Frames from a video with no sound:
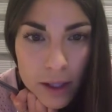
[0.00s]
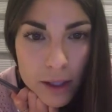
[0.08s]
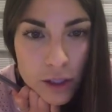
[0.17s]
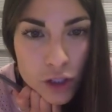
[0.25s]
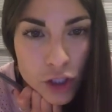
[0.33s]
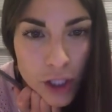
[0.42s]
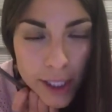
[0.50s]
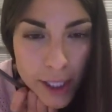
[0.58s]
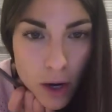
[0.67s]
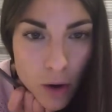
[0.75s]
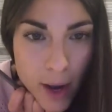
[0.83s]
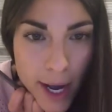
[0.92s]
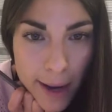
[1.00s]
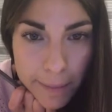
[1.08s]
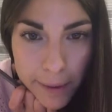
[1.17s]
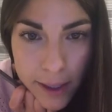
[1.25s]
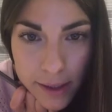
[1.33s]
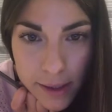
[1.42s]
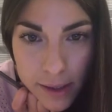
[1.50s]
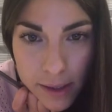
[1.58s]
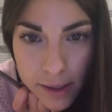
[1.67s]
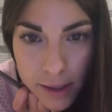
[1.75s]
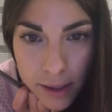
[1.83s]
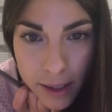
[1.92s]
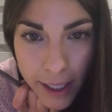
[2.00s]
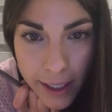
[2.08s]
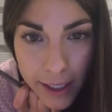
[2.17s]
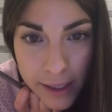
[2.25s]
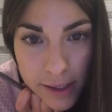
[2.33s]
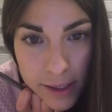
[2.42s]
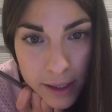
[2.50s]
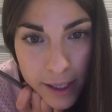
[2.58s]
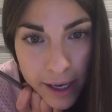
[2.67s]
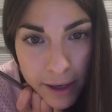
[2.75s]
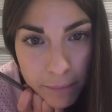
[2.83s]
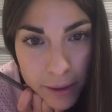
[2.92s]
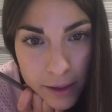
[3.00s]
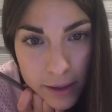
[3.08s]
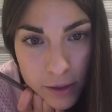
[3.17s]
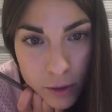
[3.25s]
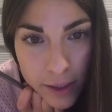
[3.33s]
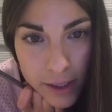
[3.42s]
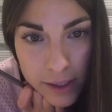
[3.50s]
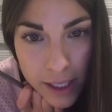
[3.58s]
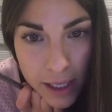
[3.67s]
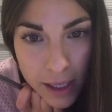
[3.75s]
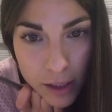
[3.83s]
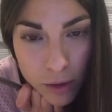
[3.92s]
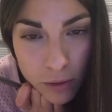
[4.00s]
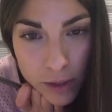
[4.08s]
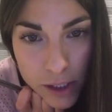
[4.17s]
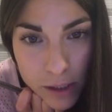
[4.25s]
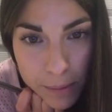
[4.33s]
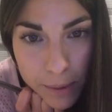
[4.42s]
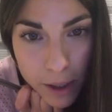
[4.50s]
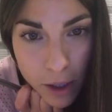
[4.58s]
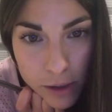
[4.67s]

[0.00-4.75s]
The Geo app, it's like Insta Live, but the stories stay, they don't disappear.